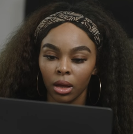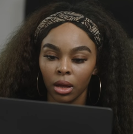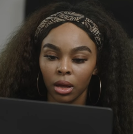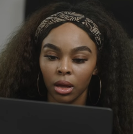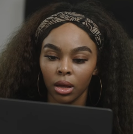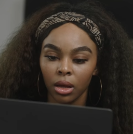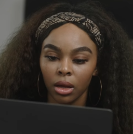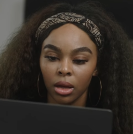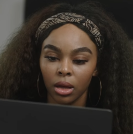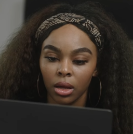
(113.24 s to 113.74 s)

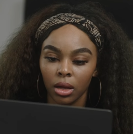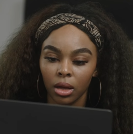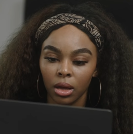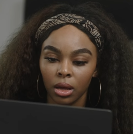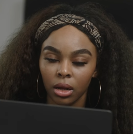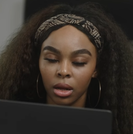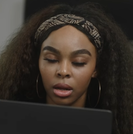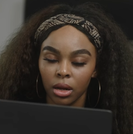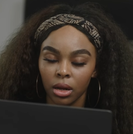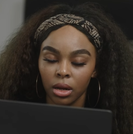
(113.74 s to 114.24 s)

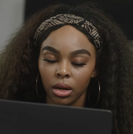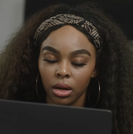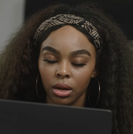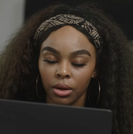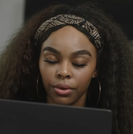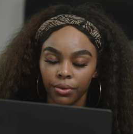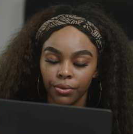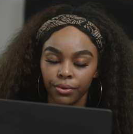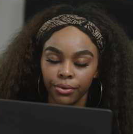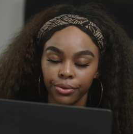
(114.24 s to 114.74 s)

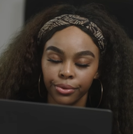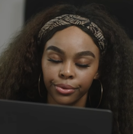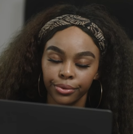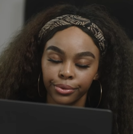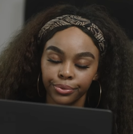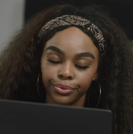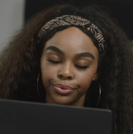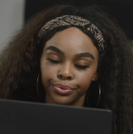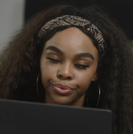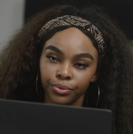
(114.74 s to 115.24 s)

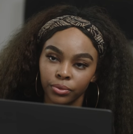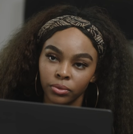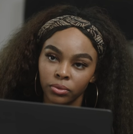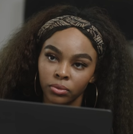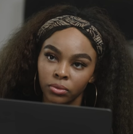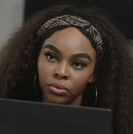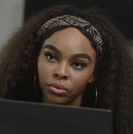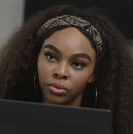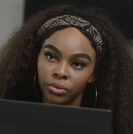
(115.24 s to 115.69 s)
No one is speaking in this clip.